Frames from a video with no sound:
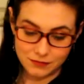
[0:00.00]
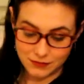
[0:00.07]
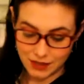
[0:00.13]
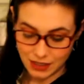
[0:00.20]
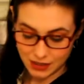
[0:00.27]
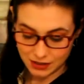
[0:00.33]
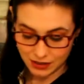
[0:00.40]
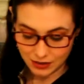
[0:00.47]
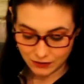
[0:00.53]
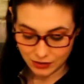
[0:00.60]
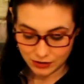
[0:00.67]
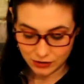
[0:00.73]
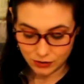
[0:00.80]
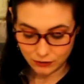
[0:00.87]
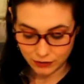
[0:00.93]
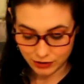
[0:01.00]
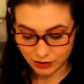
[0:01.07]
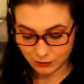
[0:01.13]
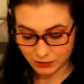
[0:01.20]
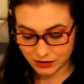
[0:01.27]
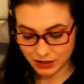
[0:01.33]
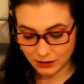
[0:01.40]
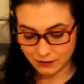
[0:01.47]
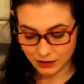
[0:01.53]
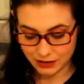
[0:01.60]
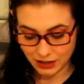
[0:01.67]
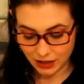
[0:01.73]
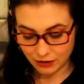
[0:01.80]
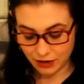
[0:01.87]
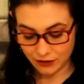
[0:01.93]
Thanksgiving's over. It's almost time to
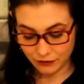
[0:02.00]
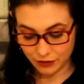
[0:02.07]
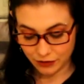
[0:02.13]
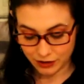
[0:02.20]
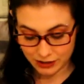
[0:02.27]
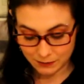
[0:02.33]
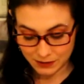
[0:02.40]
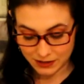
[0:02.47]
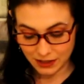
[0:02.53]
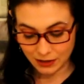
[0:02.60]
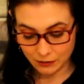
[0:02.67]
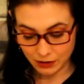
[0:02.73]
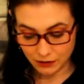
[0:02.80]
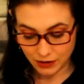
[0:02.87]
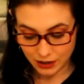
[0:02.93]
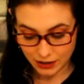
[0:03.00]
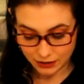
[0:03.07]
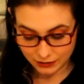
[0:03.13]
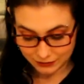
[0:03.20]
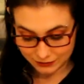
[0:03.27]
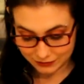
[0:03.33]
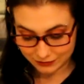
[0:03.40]
decorate for Christmas anyway, right?